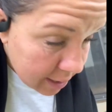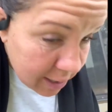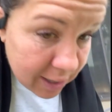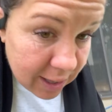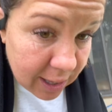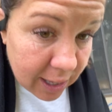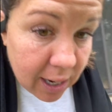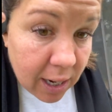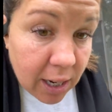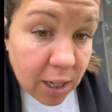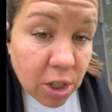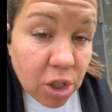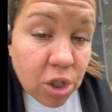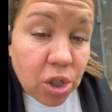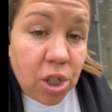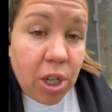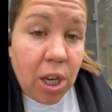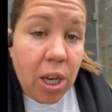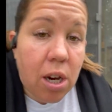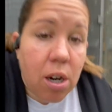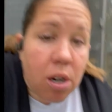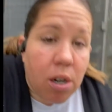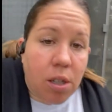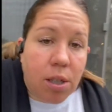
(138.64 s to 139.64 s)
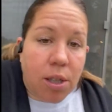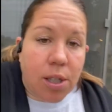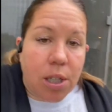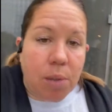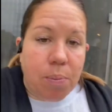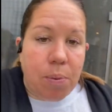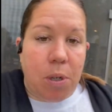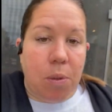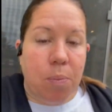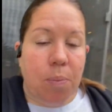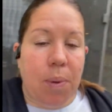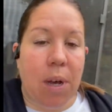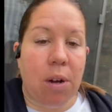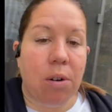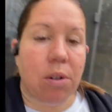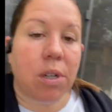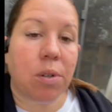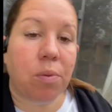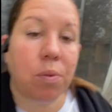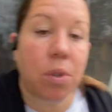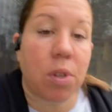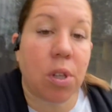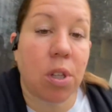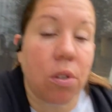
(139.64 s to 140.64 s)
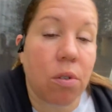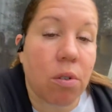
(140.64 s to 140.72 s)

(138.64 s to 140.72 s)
that I share a little bit about it with you